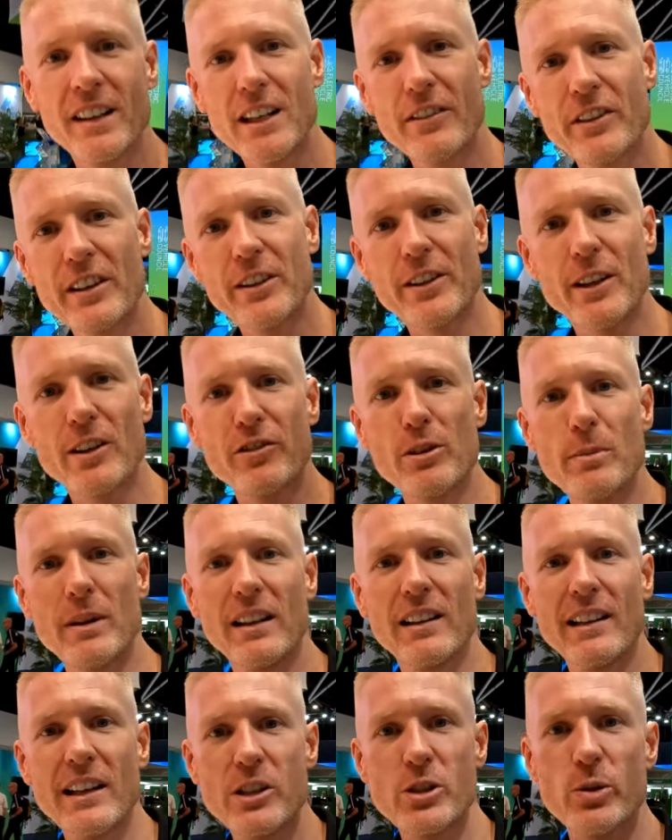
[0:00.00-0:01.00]
Everything from
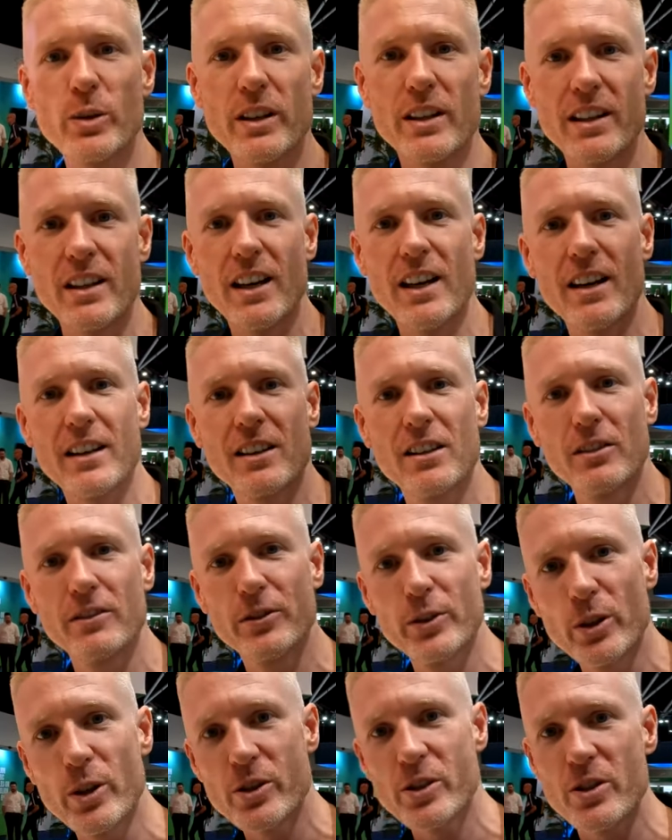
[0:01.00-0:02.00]
electric car
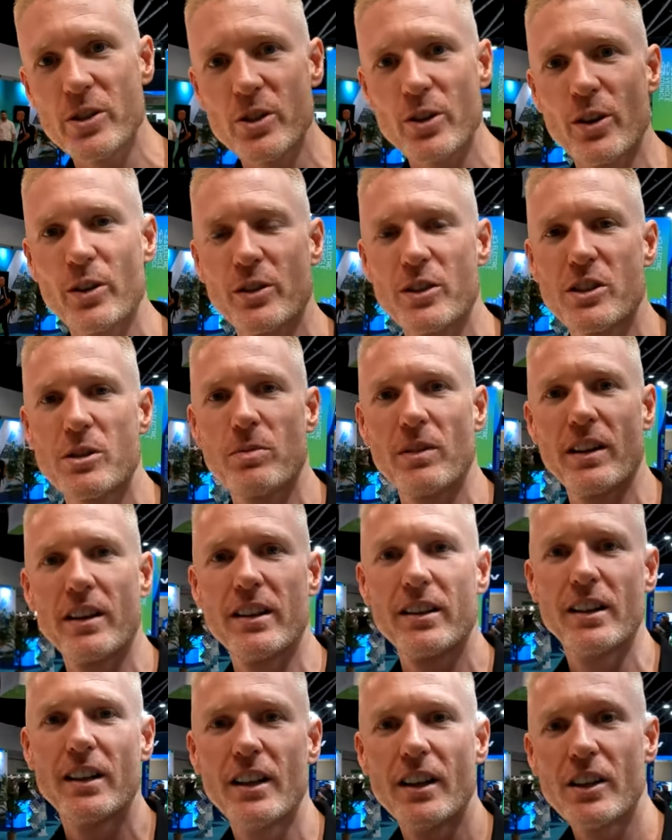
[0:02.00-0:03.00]
conversions on
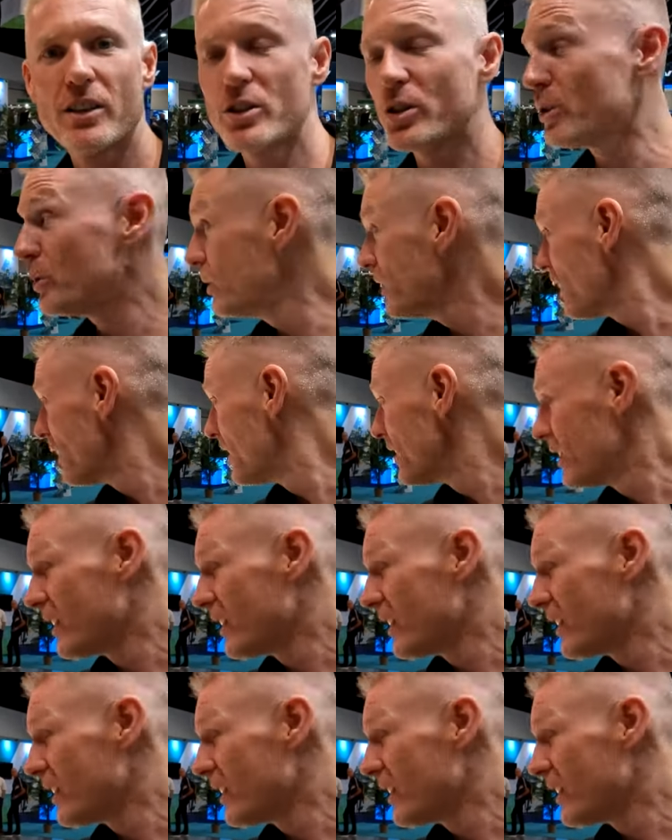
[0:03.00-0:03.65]
display to